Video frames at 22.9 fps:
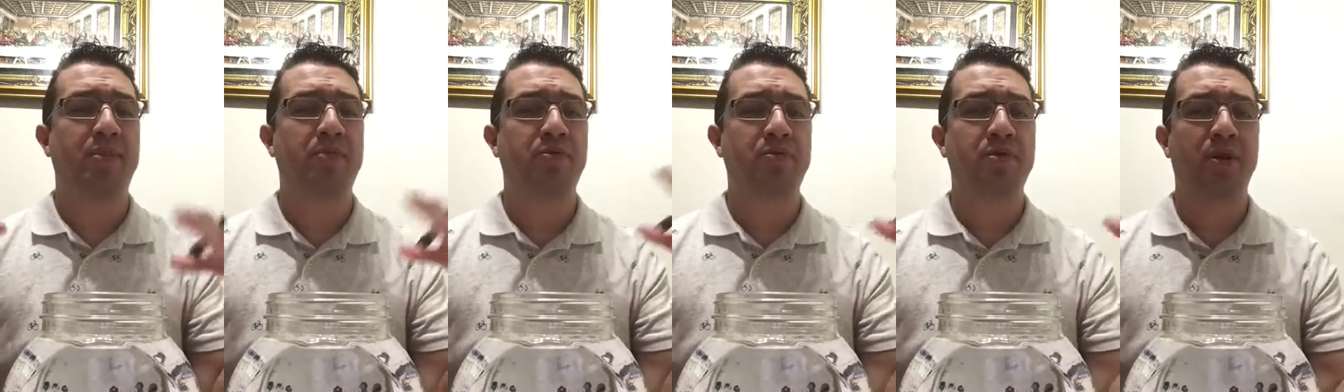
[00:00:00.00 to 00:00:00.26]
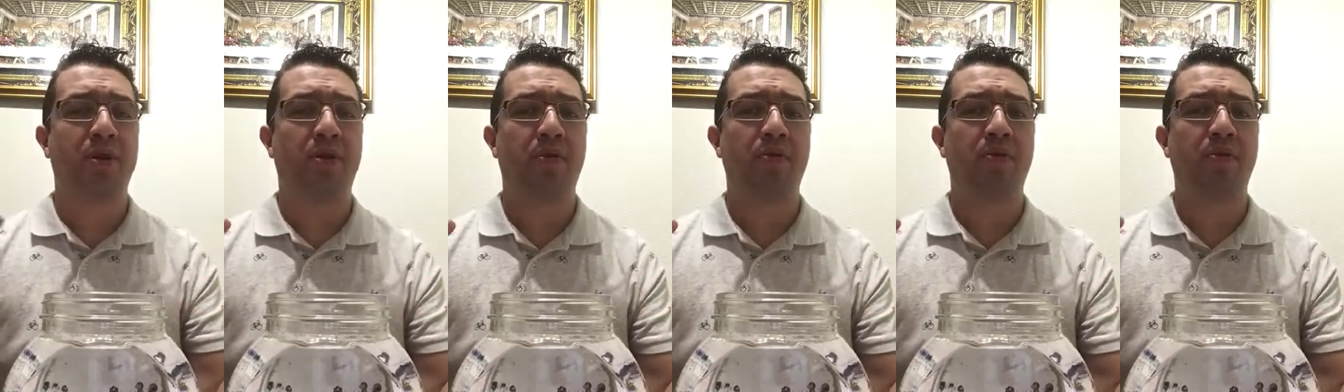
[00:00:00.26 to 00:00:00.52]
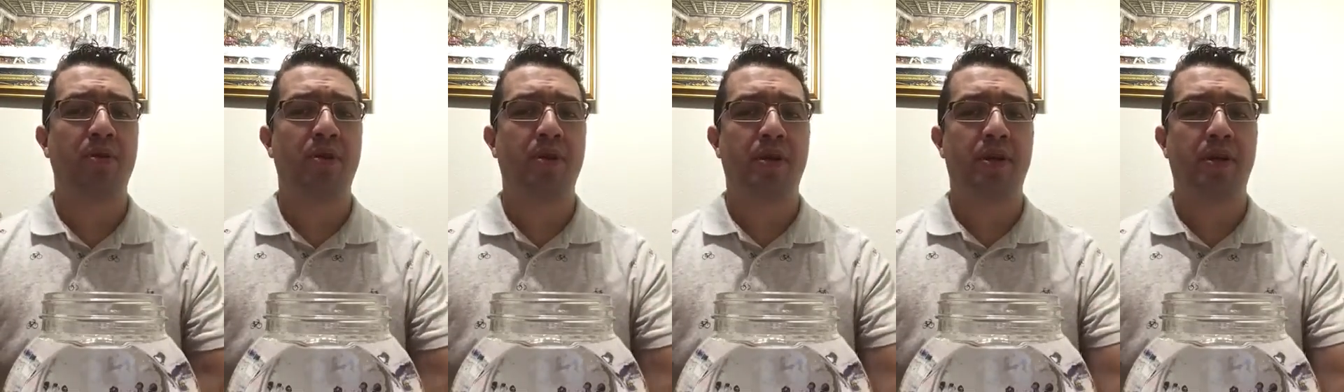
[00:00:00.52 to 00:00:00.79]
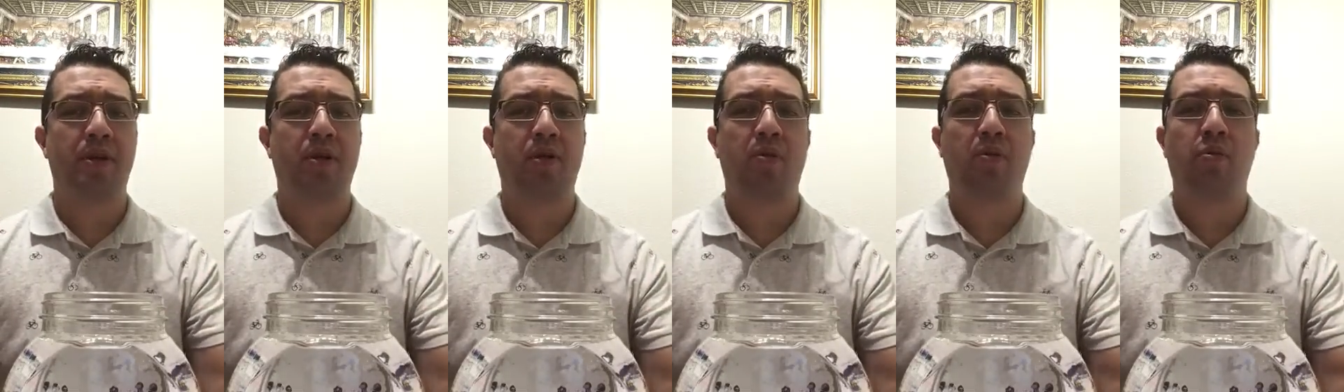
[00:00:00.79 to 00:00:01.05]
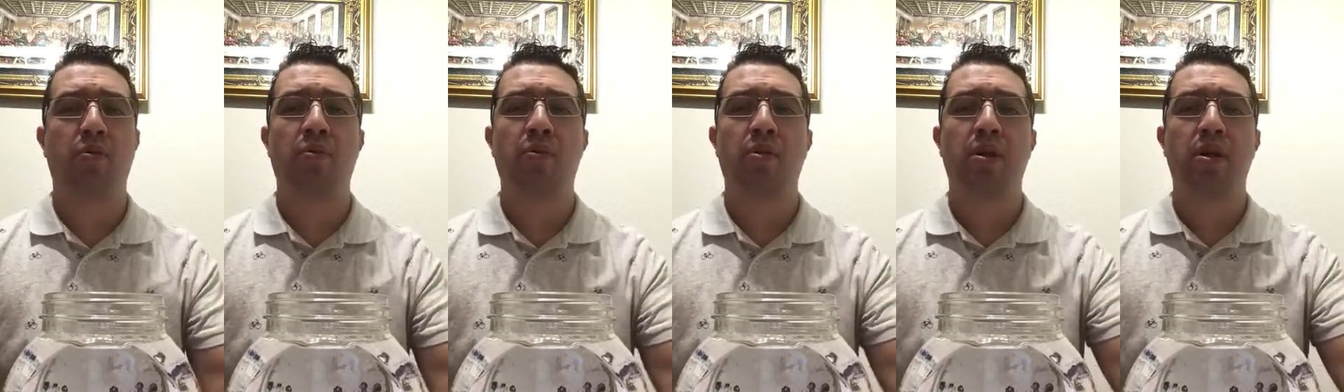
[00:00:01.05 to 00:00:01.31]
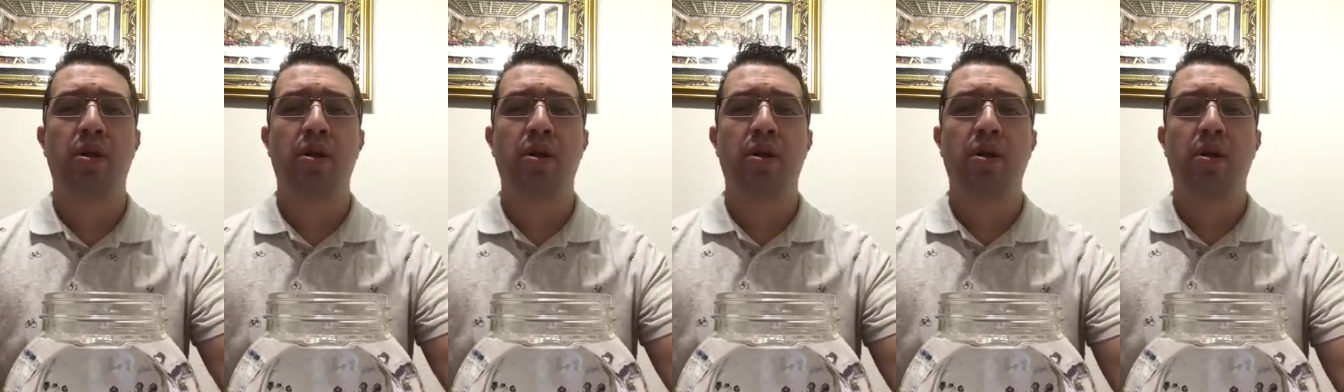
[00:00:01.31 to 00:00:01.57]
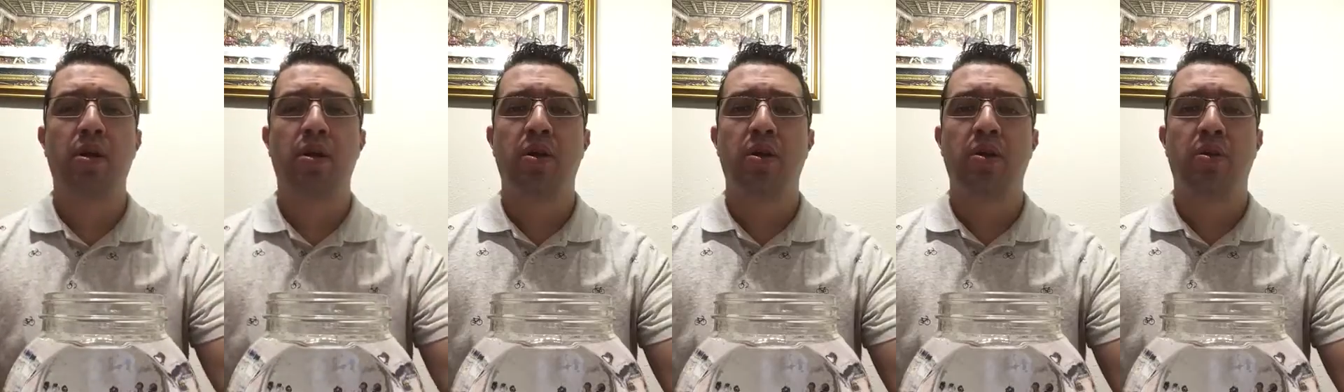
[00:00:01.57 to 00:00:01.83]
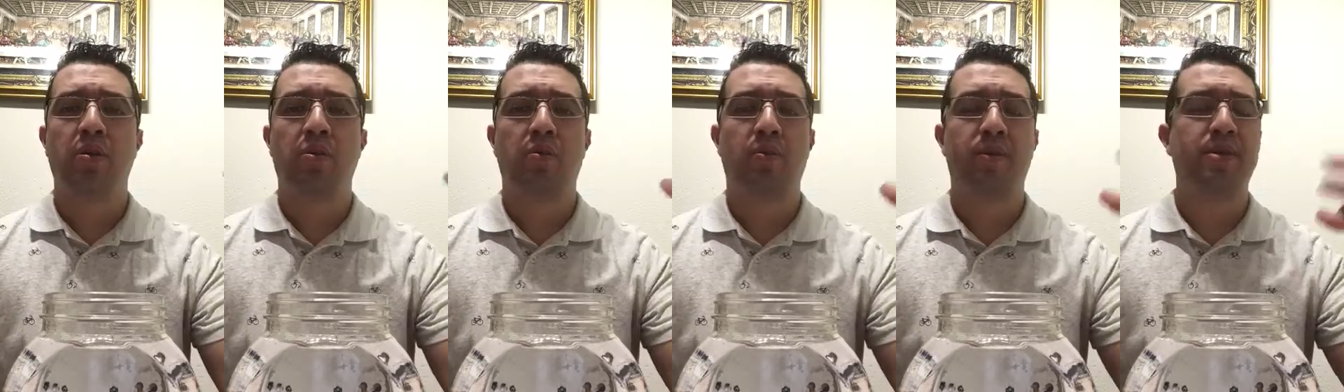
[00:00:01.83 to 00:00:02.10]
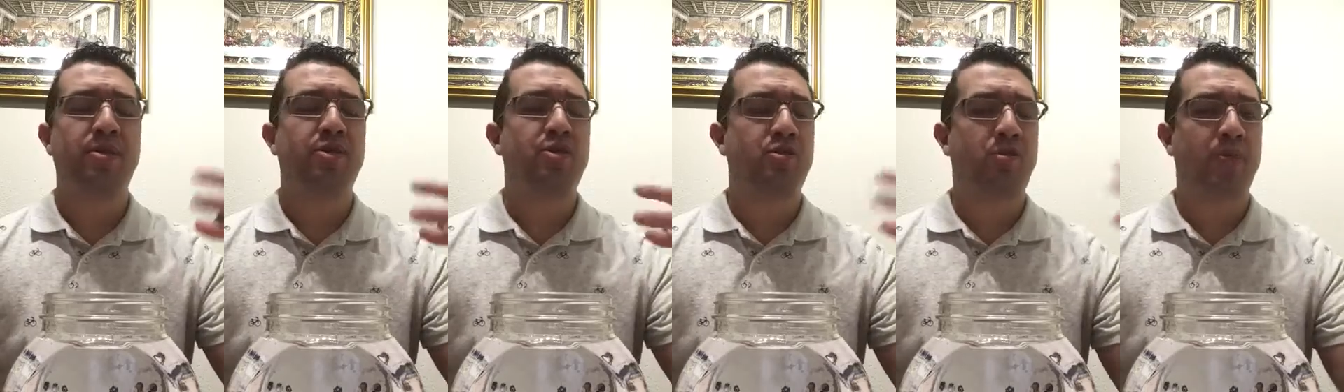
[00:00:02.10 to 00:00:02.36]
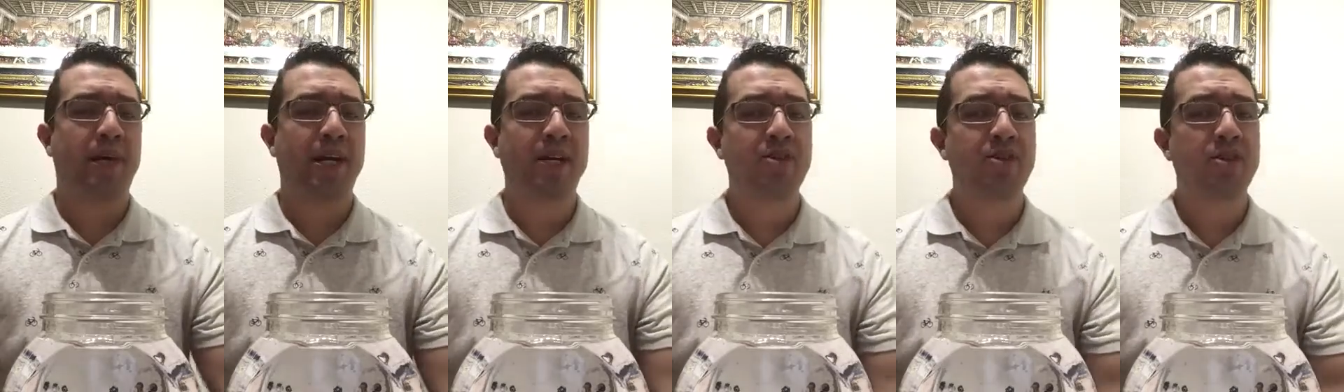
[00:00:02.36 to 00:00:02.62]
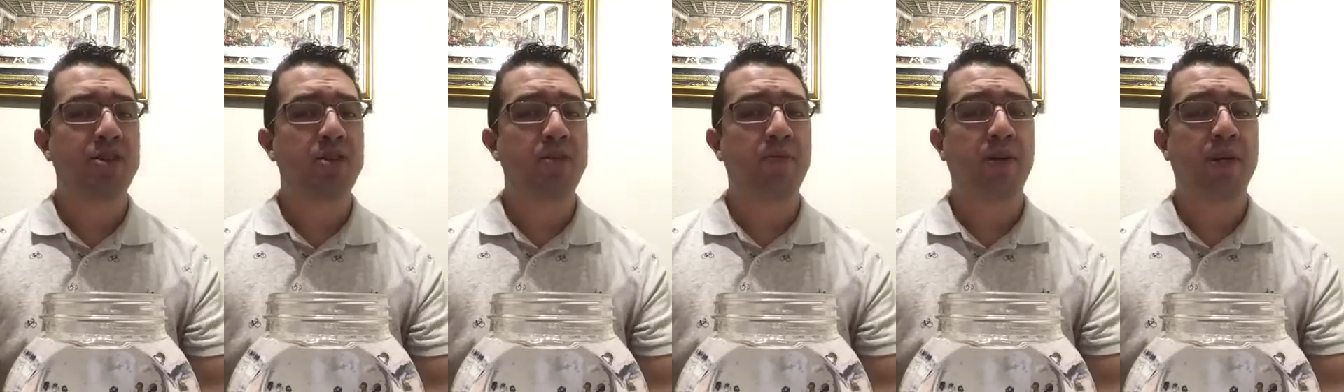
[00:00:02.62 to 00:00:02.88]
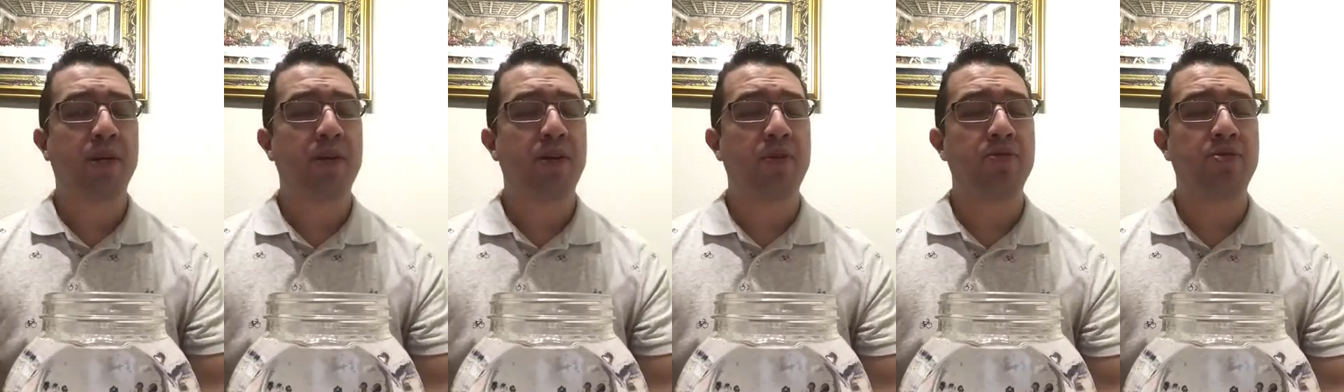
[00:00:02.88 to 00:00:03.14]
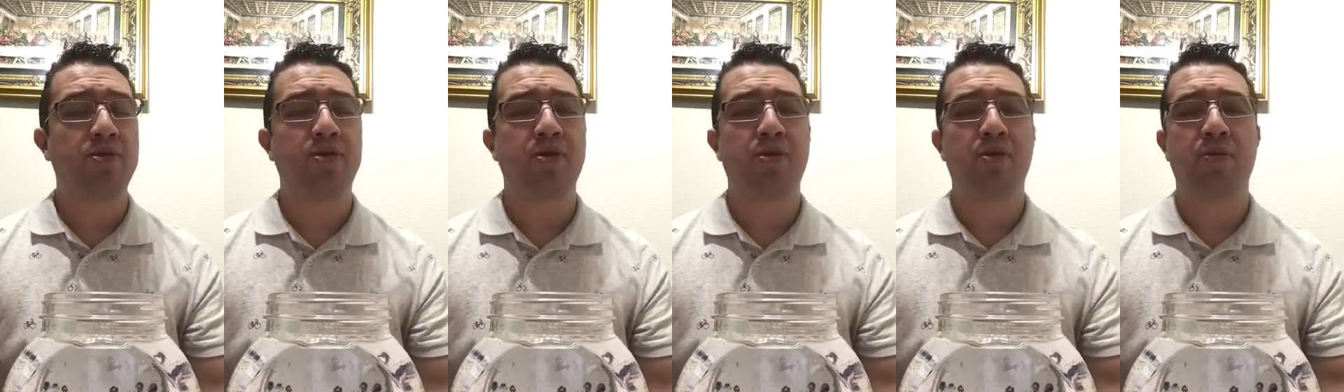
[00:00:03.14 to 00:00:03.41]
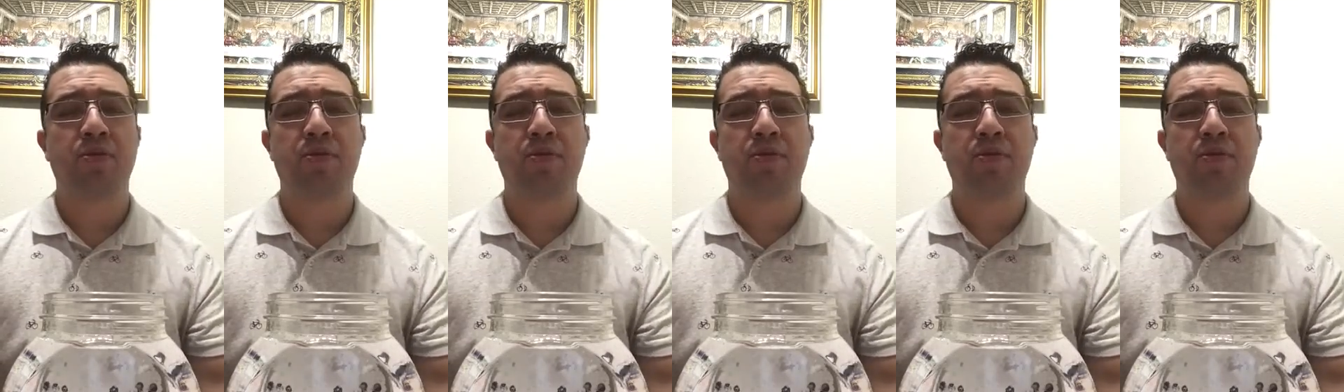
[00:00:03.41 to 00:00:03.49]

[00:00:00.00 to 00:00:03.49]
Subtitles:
You don't know which direction you want to go to.